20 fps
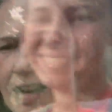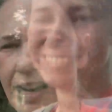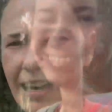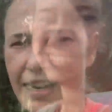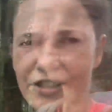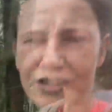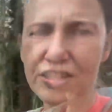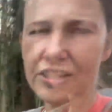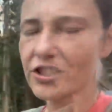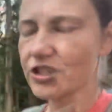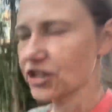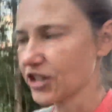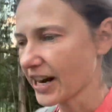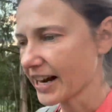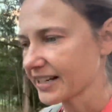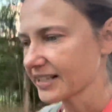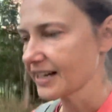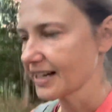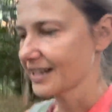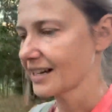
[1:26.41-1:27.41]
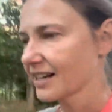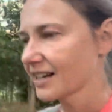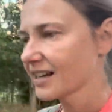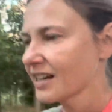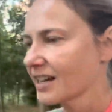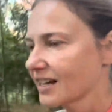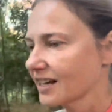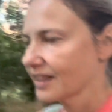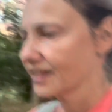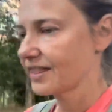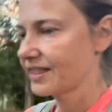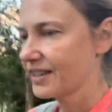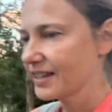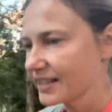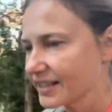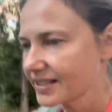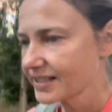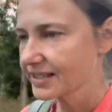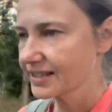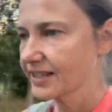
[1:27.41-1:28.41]
I just checked, and
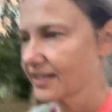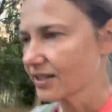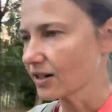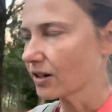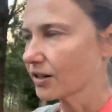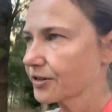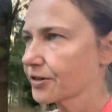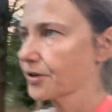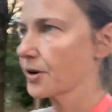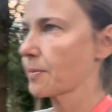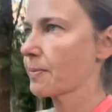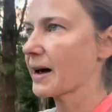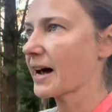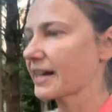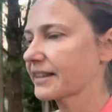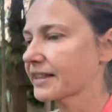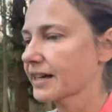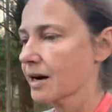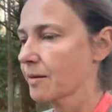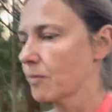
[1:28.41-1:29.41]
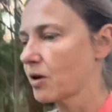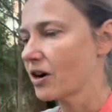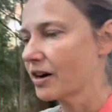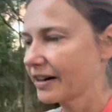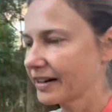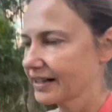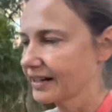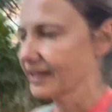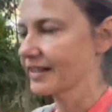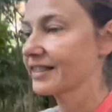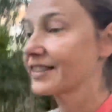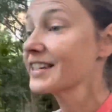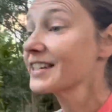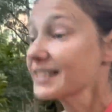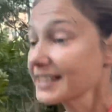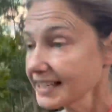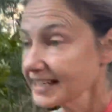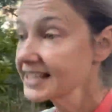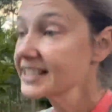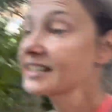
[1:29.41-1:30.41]
this alternate path that I'm on,
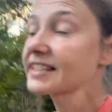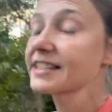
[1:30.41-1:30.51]
this is